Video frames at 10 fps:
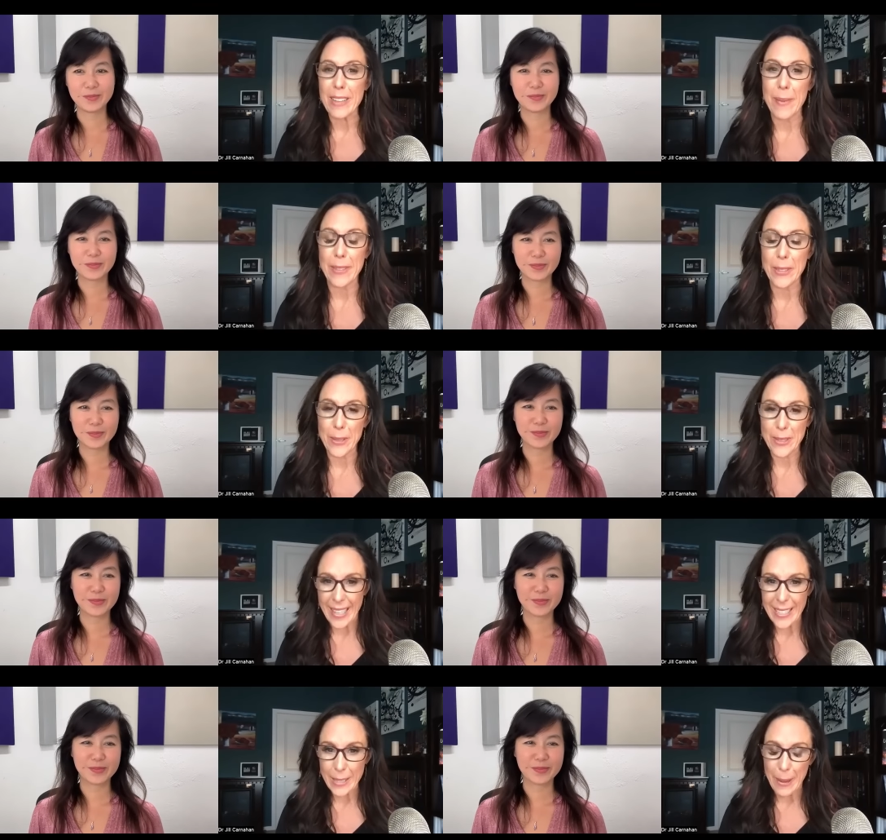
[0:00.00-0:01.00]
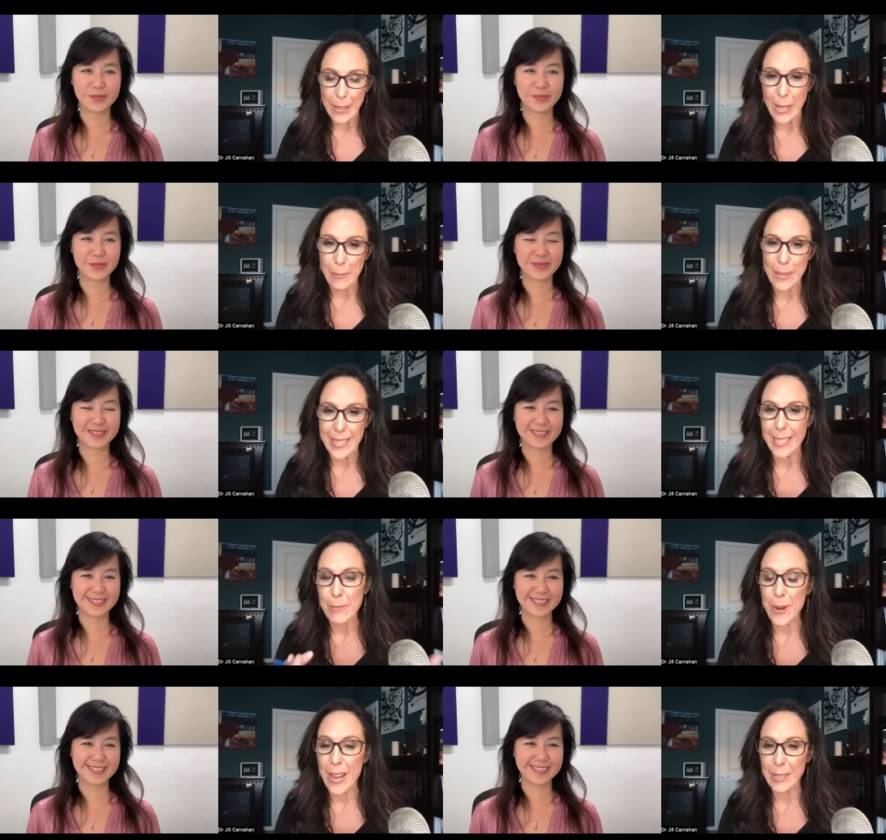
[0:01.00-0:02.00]
Speaker 1: I've been so excited about a company and a
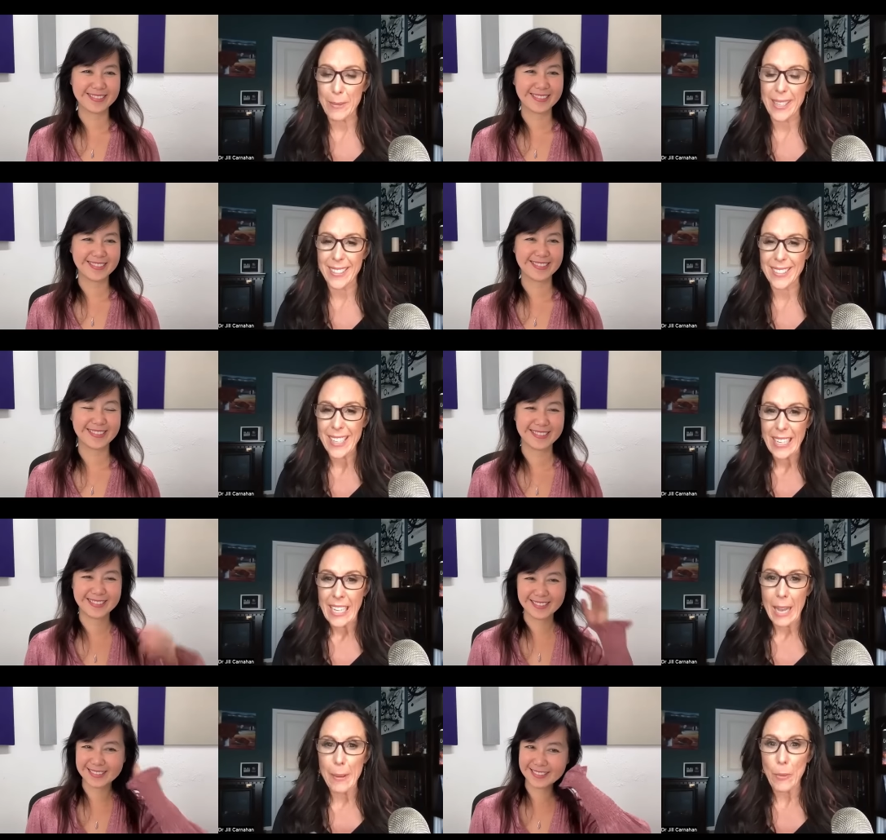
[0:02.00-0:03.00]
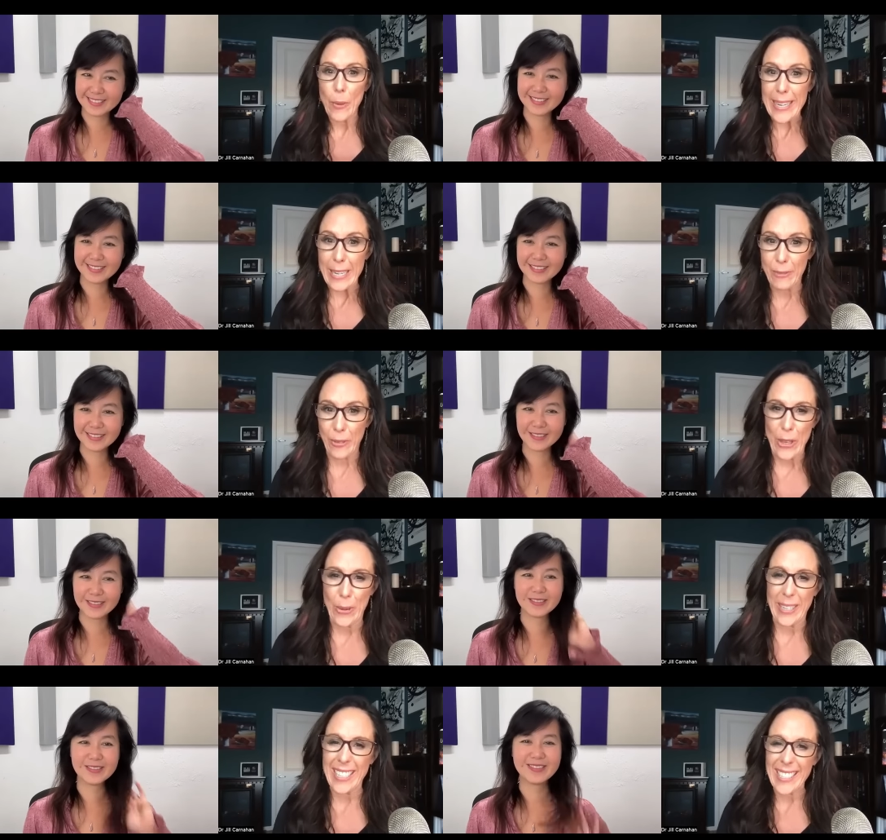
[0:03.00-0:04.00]
product, because I've been waiting for
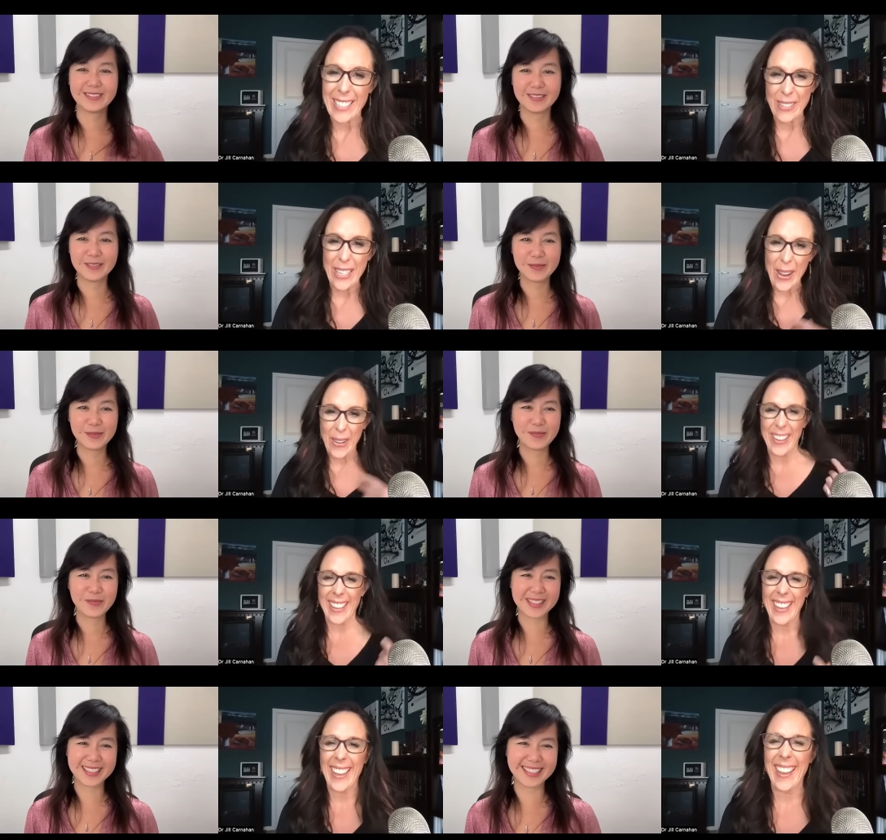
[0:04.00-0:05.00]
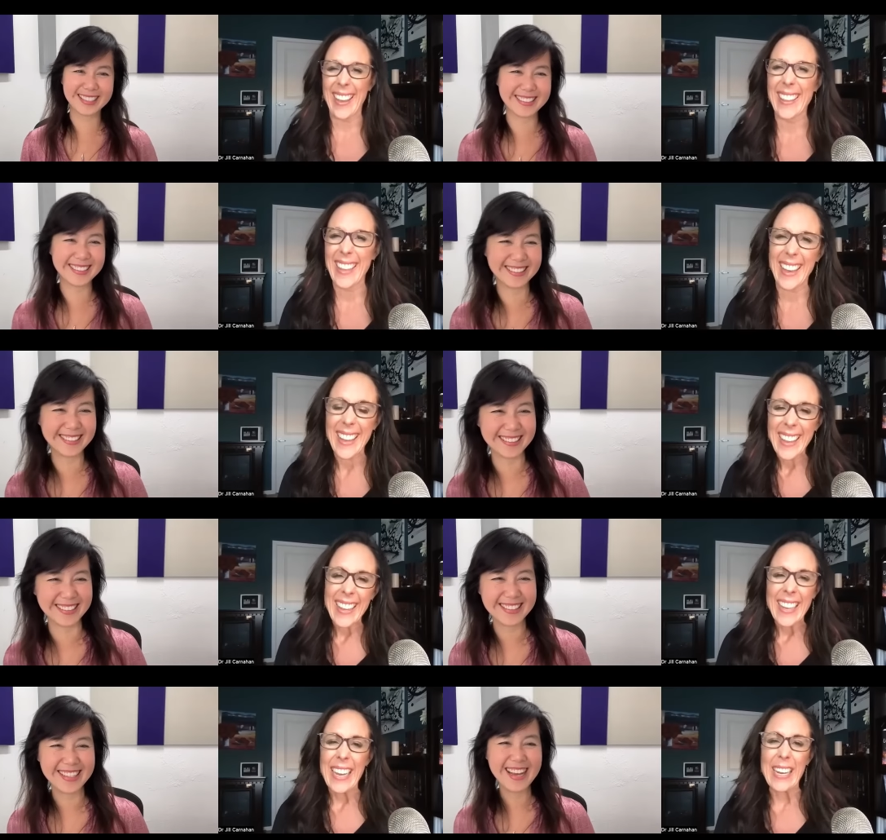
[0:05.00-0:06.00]
you and I didn't even know. um,
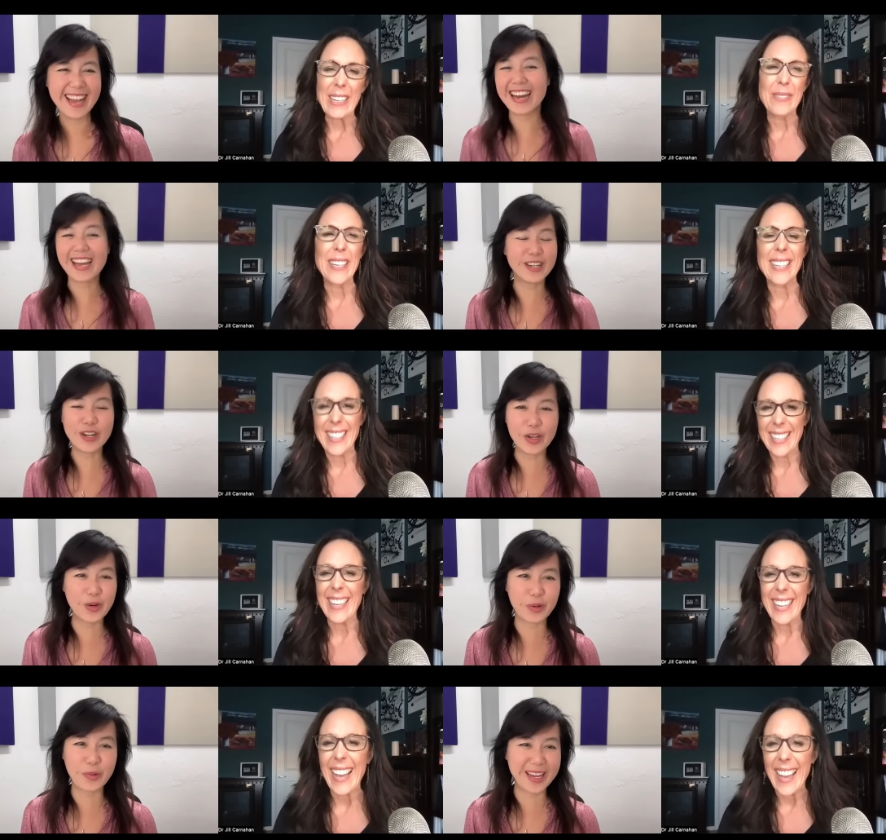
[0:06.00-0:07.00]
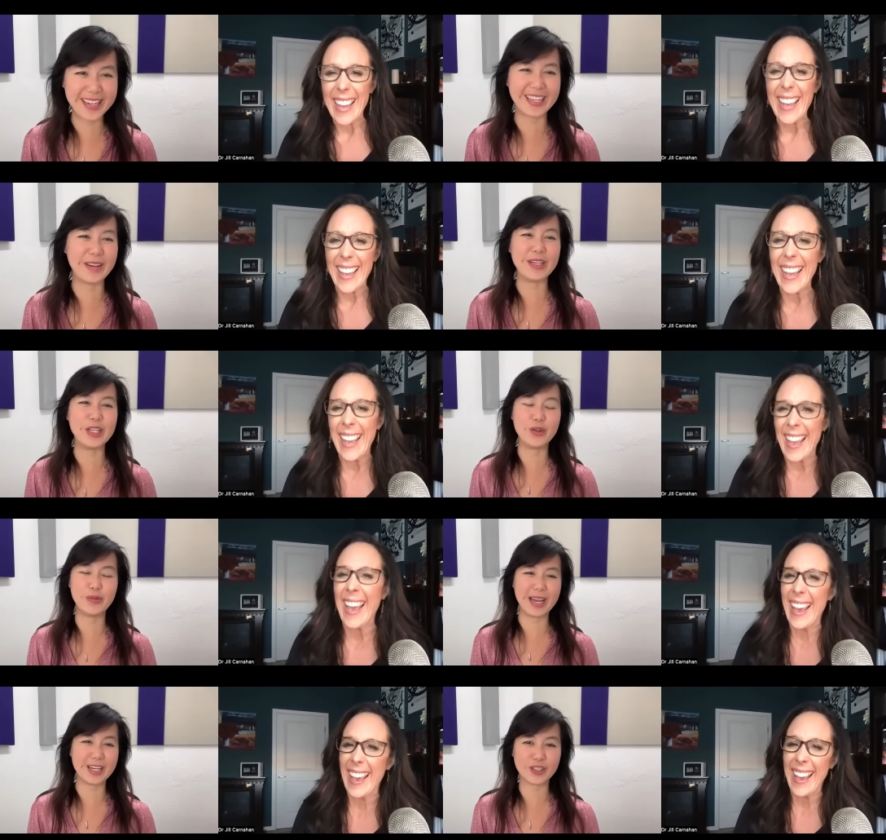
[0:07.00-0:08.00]
Speaker 2: and I didn't know you were waiting. I mean, you've
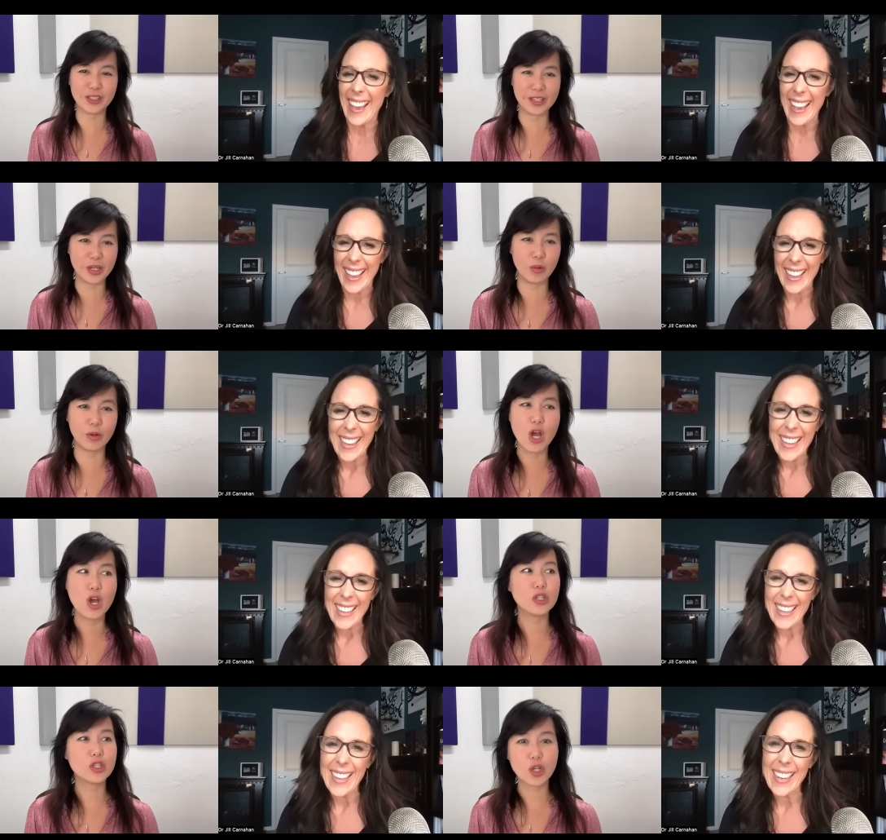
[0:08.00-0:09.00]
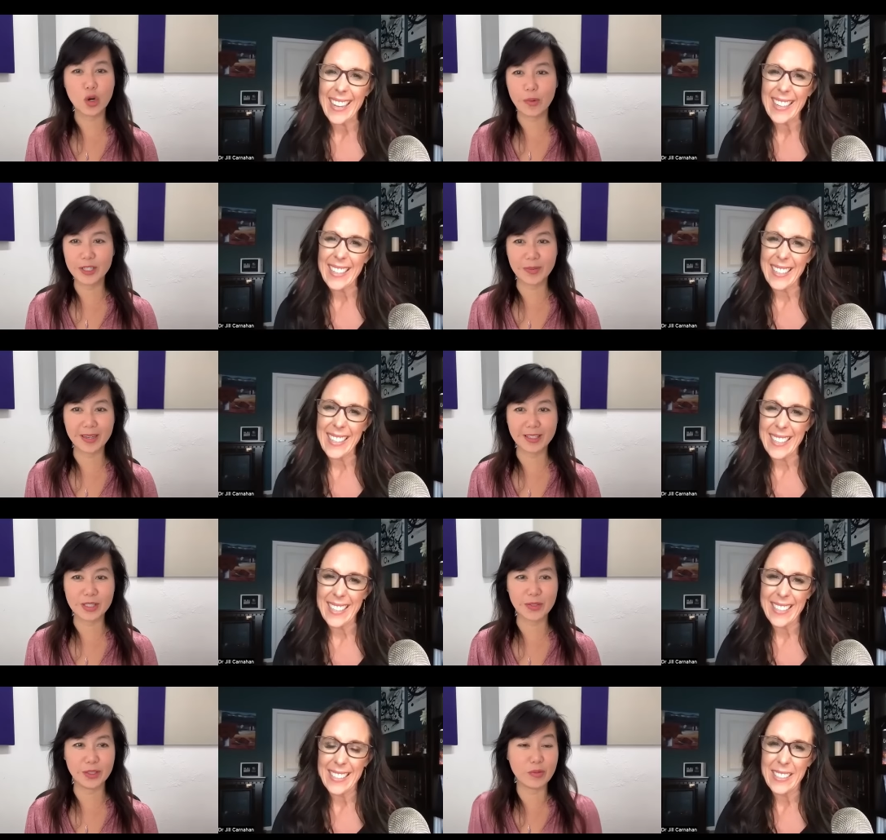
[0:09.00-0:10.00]
actually known so much about this
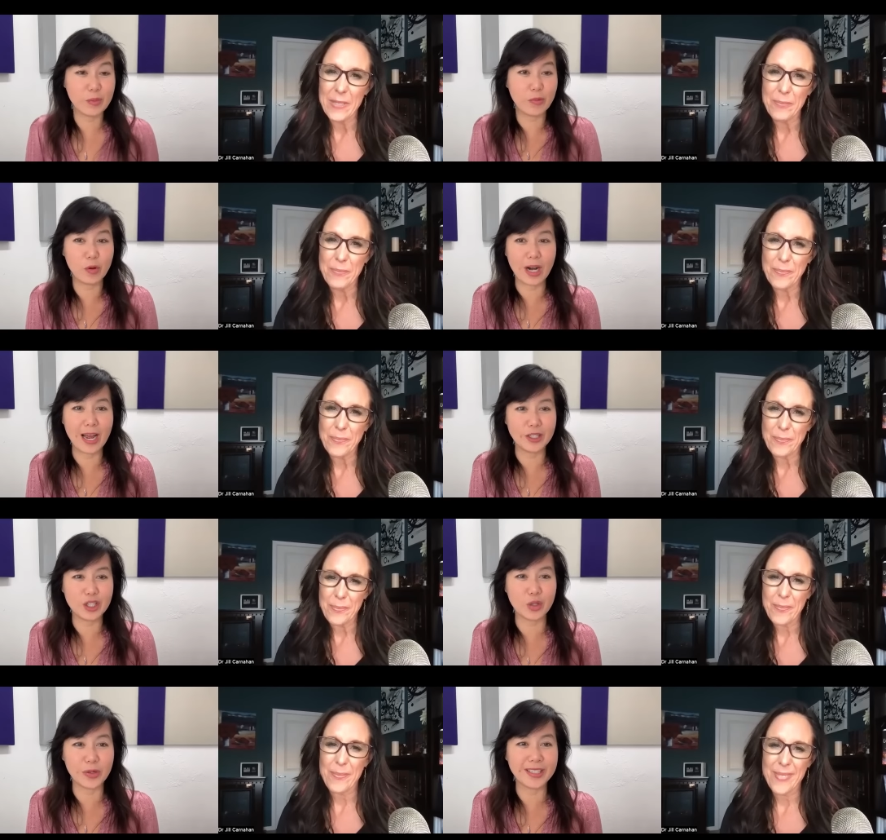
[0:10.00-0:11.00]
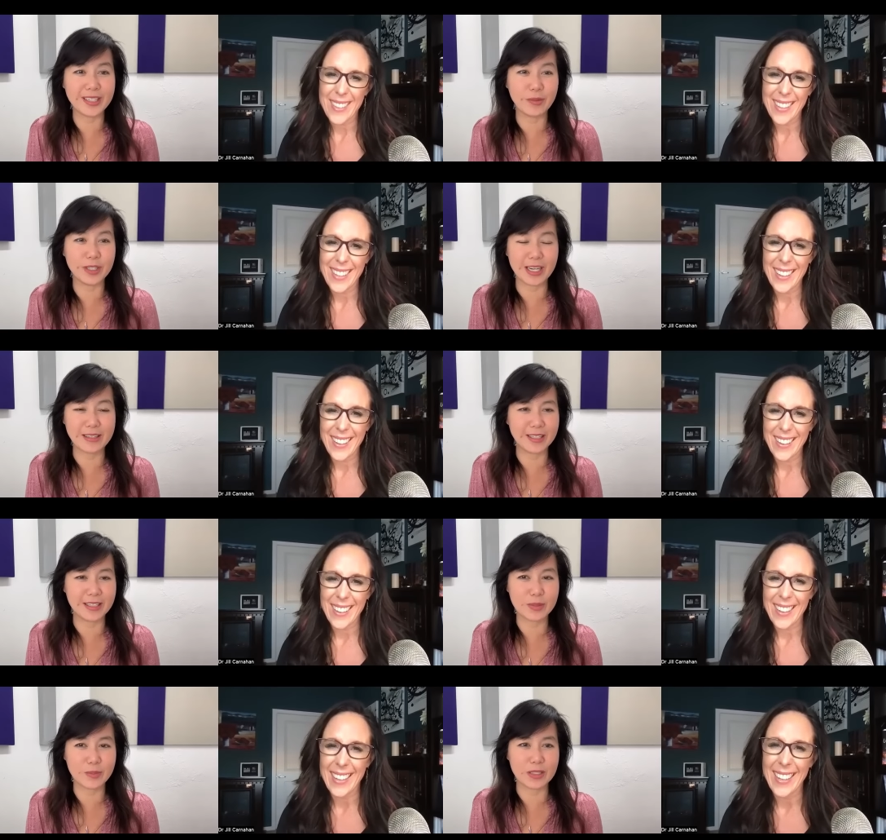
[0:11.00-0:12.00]
field even before I joined it, which I think is